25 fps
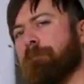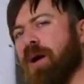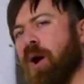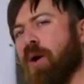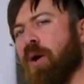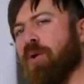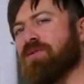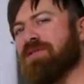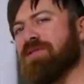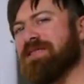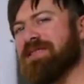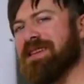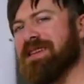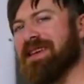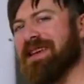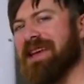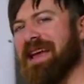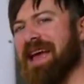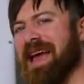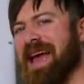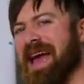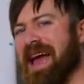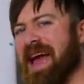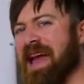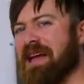posting
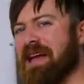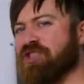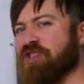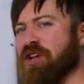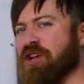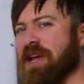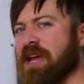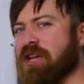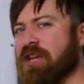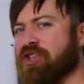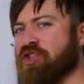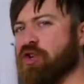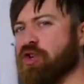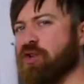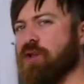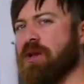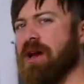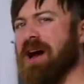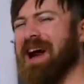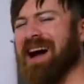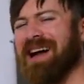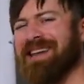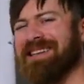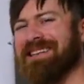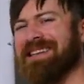educational
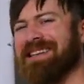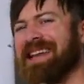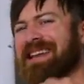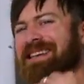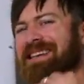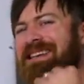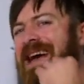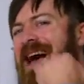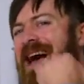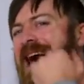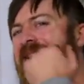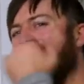content